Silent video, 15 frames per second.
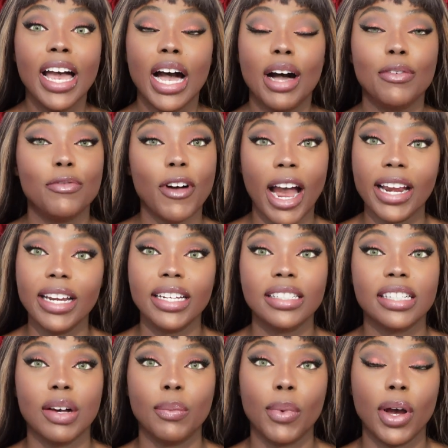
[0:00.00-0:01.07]
of finding
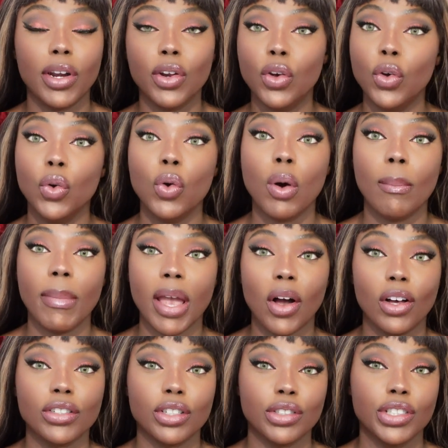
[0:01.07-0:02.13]
someone who may
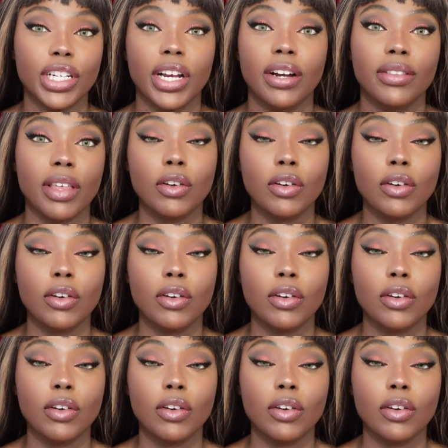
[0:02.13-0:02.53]
also share